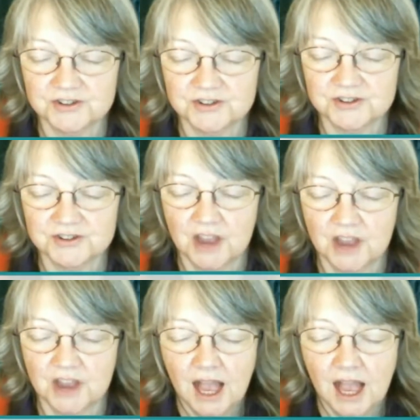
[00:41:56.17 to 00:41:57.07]
Oh,
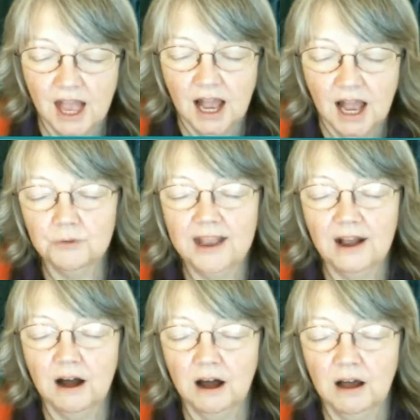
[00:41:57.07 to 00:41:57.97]
they
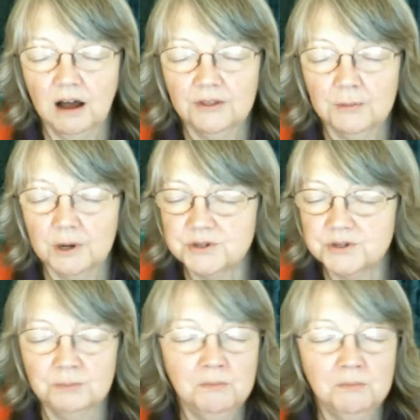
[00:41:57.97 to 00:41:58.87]
are the most
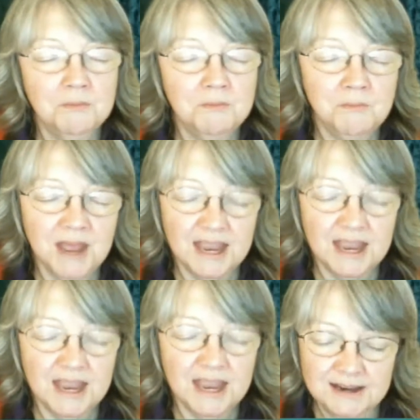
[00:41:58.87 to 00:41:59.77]

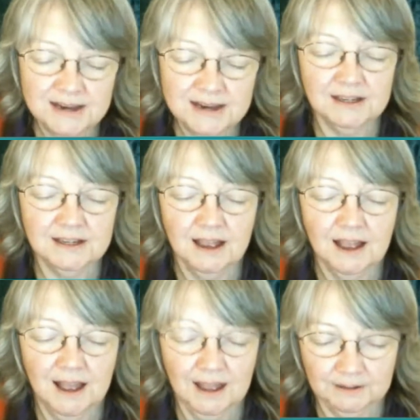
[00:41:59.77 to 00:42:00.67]
amazing
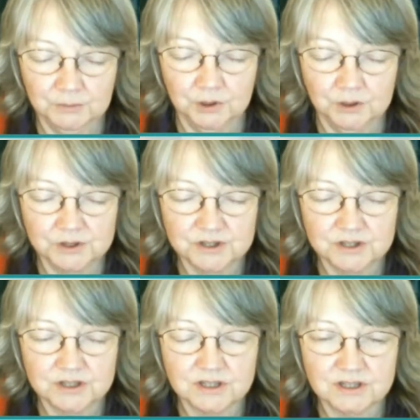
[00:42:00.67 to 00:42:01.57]
animals to
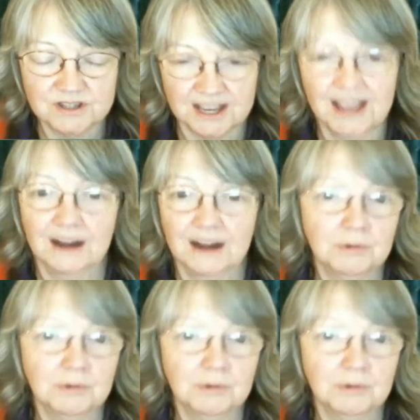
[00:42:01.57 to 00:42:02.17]
get up close and